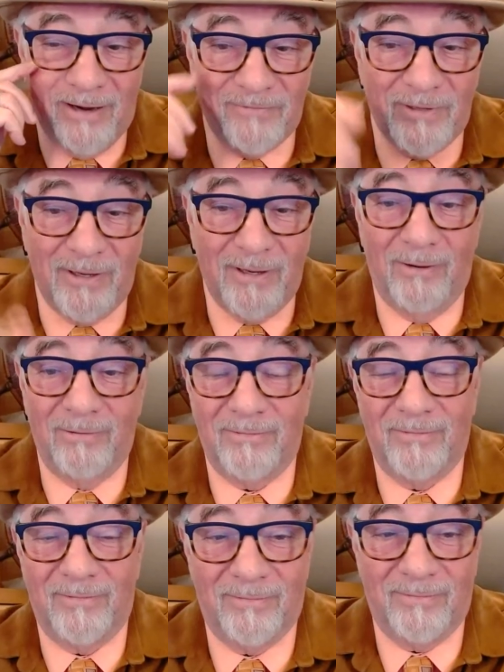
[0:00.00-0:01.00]
have to go.
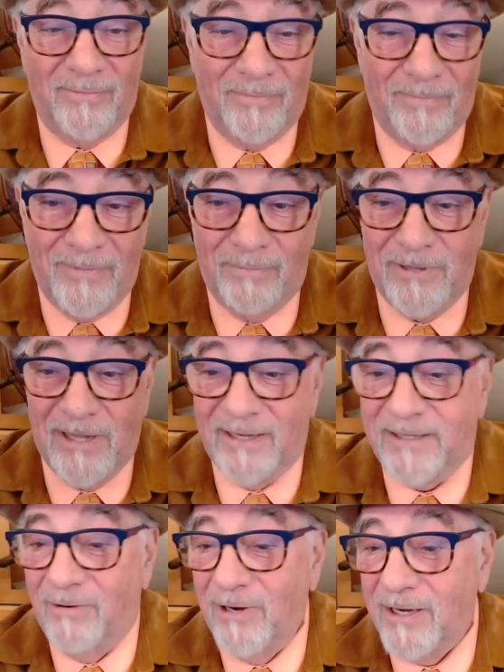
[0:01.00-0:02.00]
The
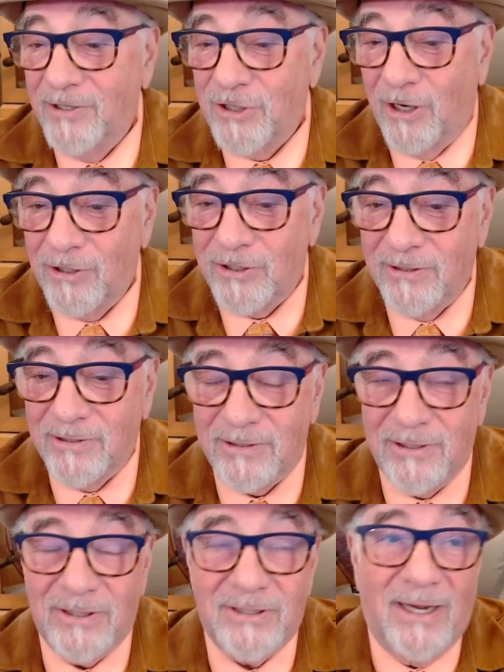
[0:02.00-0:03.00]
planetary conjunctions,
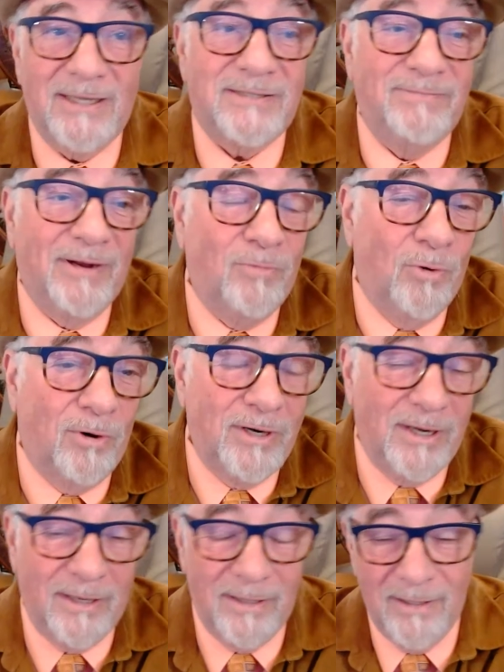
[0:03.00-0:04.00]
the seismic
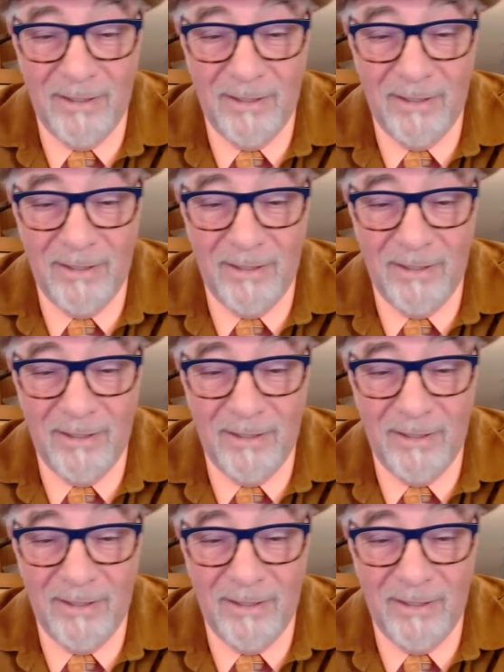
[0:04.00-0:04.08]
warning,